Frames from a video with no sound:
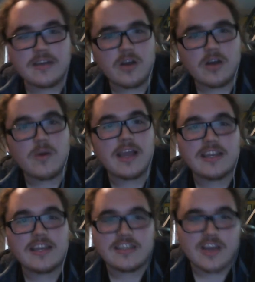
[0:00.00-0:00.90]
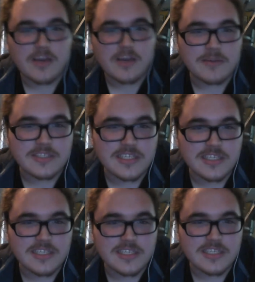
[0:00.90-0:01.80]
I didn't talk about
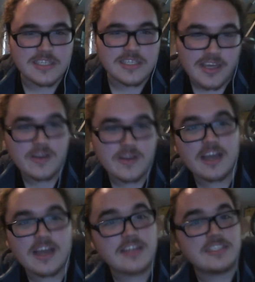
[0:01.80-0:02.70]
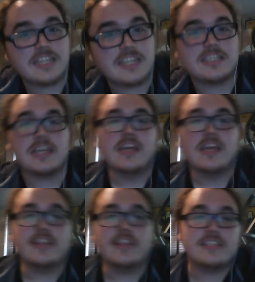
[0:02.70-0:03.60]
necessity, did I? Okay,
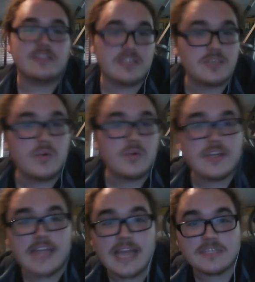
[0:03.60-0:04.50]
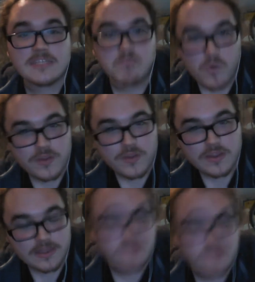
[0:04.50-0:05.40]
necessity. This one has
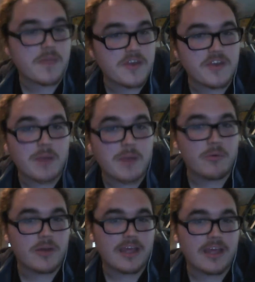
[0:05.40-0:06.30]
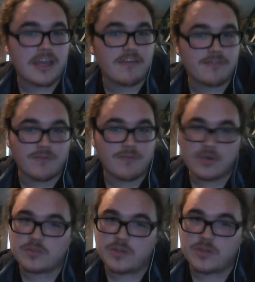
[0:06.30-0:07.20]
more than double what I gave the
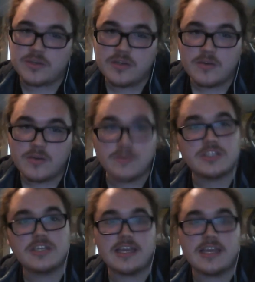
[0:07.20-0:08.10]
first one, which